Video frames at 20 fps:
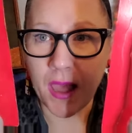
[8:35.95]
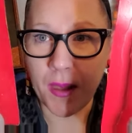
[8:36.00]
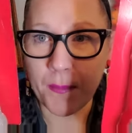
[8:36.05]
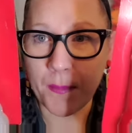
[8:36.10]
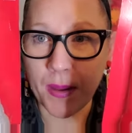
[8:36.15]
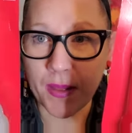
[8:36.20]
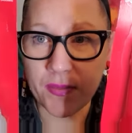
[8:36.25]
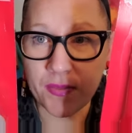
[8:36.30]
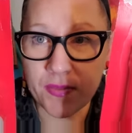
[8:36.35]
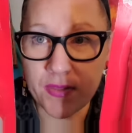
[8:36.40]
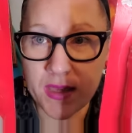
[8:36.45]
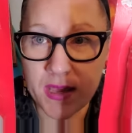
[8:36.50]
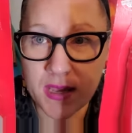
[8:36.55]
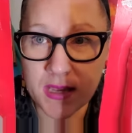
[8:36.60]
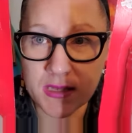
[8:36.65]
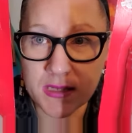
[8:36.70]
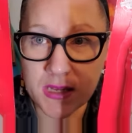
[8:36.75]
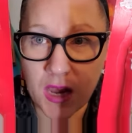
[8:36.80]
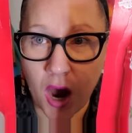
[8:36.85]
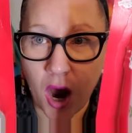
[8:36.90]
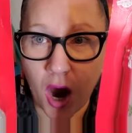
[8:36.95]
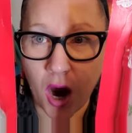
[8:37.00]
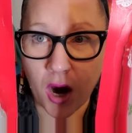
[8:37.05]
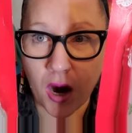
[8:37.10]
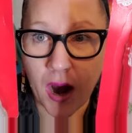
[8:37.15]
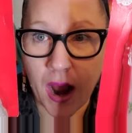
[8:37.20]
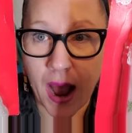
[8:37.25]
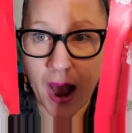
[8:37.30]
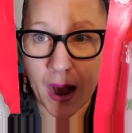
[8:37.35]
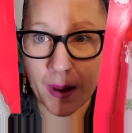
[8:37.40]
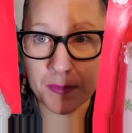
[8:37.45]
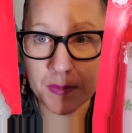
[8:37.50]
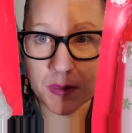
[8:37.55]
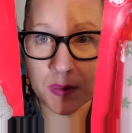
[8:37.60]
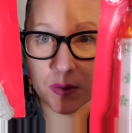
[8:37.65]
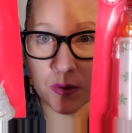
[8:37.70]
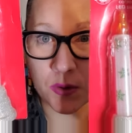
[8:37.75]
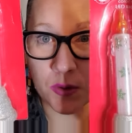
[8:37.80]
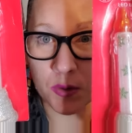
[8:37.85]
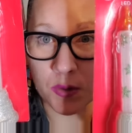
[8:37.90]
But these are
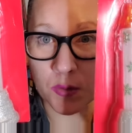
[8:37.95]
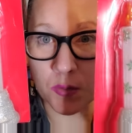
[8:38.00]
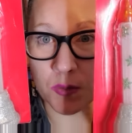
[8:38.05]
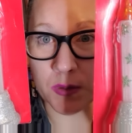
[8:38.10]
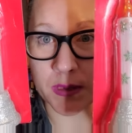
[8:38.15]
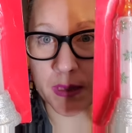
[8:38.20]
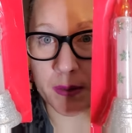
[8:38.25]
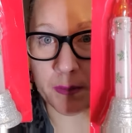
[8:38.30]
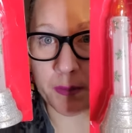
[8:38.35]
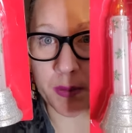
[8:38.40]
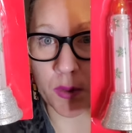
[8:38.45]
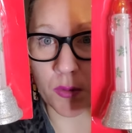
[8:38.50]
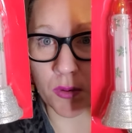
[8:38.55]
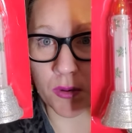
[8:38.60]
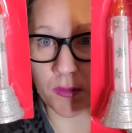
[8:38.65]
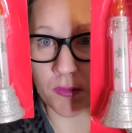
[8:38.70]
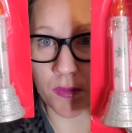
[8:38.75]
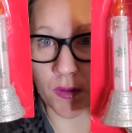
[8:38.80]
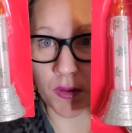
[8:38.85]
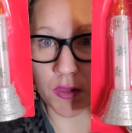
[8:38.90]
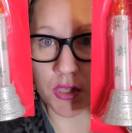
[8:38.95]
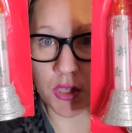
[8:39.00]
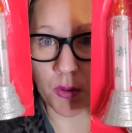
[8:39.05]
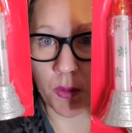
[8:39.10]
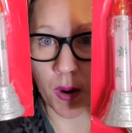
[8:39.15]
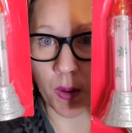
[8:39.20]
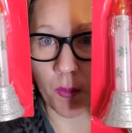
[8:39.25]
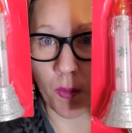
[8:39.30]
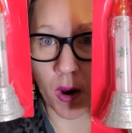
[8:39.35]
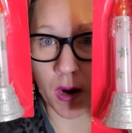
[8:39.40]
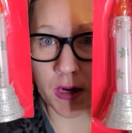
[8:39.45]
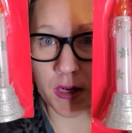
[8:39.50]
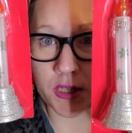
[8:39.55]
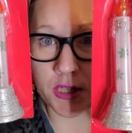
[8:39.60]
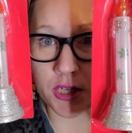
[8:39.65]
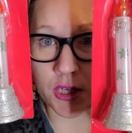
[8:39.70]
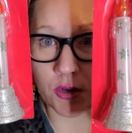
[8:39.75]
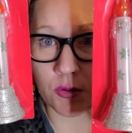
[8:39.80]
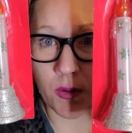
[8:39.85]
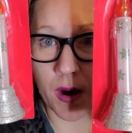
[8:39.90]
absolutely beautiful. So I wanted
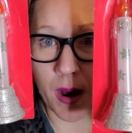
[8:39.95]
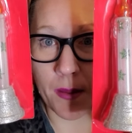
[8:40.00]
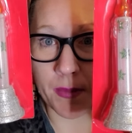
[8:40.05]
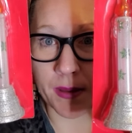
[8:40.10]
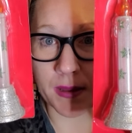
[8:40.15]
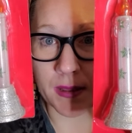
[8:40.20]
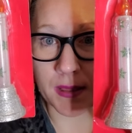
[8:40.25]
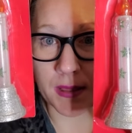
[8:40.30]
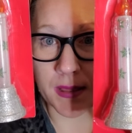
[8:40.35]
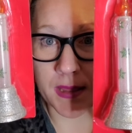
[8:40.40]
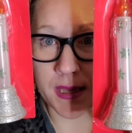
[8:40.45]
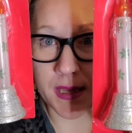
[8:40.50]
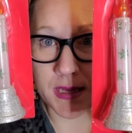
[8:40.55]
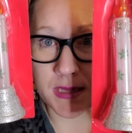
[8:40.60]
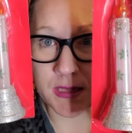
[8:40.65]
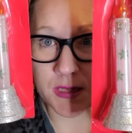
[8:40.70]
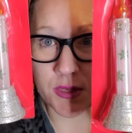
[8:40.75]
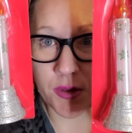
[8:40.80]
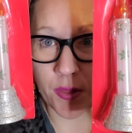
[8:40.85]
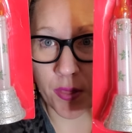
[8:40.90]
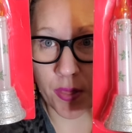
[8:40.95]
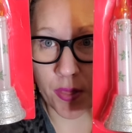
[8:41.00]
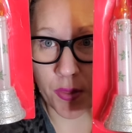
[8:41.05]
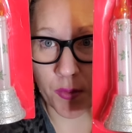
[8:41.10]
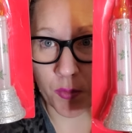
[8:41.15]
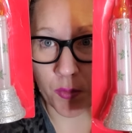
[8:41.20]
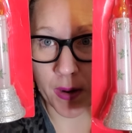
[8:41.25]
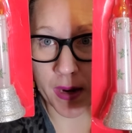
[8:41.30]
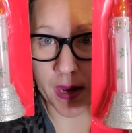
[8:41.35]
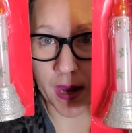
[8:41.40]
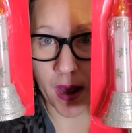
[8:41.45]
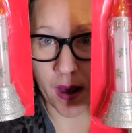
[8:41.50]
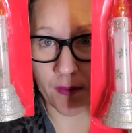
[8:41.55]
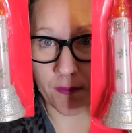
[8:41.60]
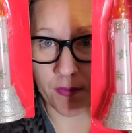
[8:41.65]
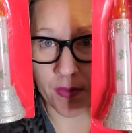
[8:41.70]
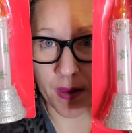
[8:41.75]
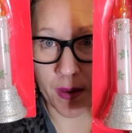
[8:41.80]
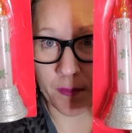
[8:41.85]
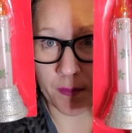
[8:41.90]
to grab at least three
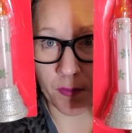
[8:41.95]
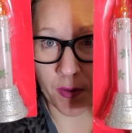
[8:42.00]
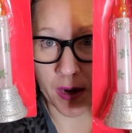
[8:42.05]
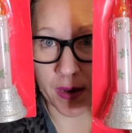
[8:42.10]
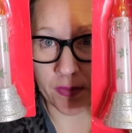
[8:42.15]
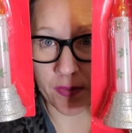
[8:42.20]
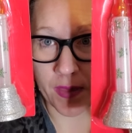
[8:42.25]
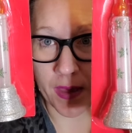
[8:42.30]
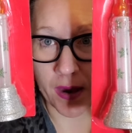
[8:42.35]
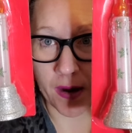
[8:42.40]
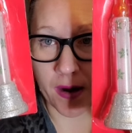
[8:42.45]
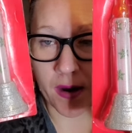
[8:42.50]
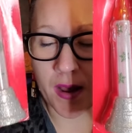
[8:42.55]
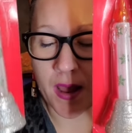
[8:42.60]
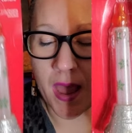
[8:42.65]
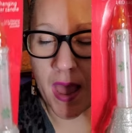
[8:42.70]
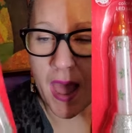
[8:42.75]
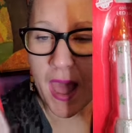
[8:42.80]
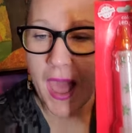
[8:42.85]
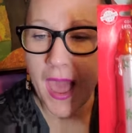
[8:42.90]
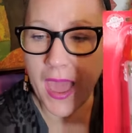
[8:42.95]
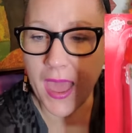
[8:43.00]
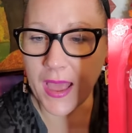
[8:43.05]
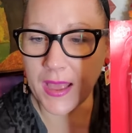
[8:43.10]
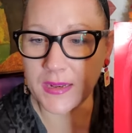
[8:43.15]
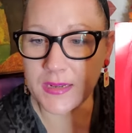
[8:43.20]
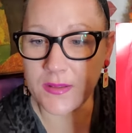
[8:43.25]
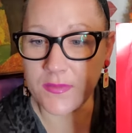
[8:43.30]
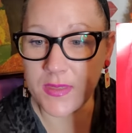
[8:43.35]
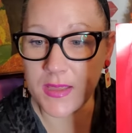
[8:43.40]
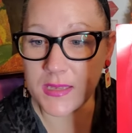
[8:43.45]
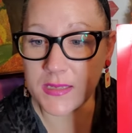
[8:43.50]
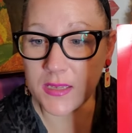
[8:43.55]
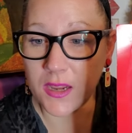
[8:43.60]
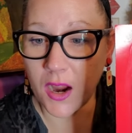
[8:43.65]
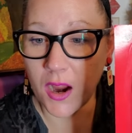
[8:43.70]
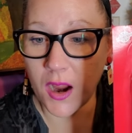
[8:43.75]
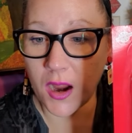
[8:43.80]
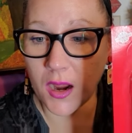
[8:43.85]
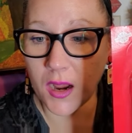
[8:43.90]
of them right there. And these
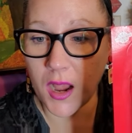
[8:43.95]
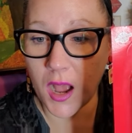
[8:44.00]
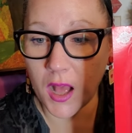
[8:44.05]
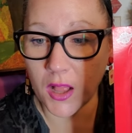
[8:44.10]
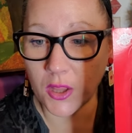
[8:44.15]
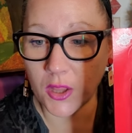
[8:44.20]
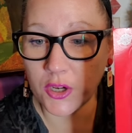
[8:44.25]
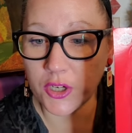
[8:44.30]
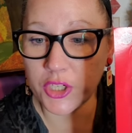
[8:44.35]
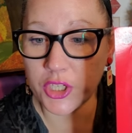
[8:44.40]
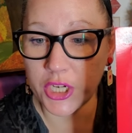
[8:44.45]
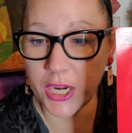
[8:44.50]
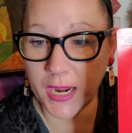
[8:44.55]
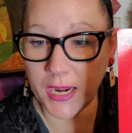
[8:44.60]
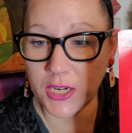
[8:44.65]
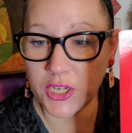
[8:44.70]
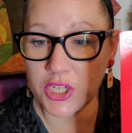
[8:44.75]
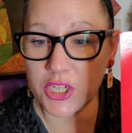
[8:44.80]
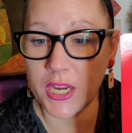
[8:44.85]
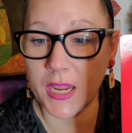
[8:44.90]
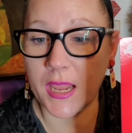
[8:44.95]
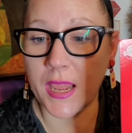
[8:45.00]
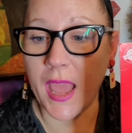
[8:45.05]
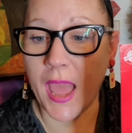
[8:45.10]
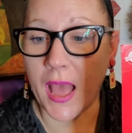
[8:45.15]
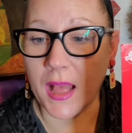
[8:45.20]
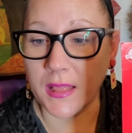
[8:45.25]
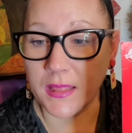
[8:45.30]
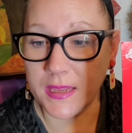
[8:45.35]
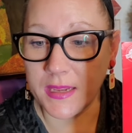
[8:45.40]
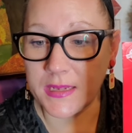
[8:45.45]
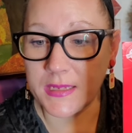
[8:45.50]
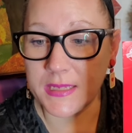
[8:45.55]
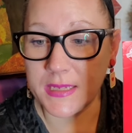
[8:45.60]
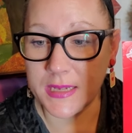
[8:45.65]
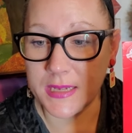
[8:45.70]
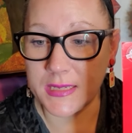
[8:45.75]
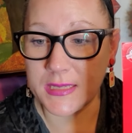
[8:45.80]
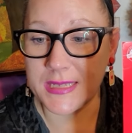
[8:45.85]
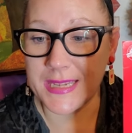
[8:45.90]
are color changing
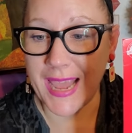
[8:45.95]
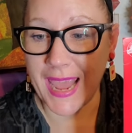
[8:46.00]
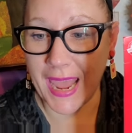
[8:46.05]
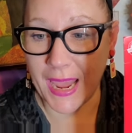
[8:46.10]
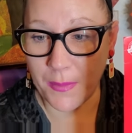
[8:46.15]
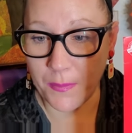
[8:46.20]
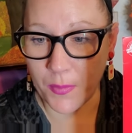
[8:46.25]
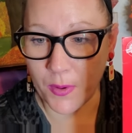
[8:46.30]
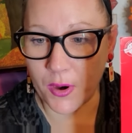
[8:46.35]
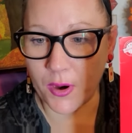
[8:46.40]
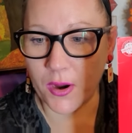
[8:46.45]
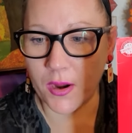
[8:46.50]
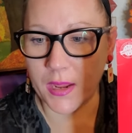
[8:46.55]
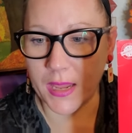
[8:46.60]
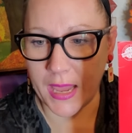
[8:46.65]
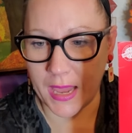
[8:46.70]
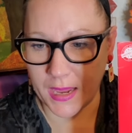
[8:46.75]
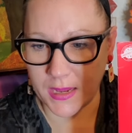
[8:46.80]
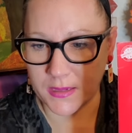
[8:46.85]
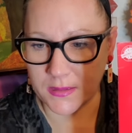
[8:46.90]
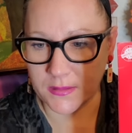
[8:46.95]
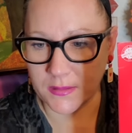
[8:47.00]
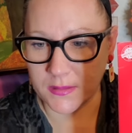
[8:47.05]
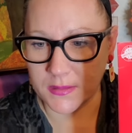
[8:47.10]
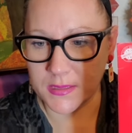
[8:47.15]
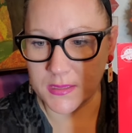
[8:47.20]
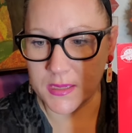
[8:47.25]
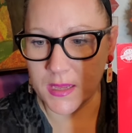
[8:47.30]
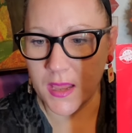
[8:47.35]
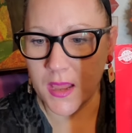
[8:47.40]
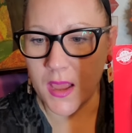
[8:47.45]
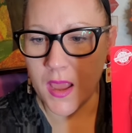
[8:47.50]
LED taper candles.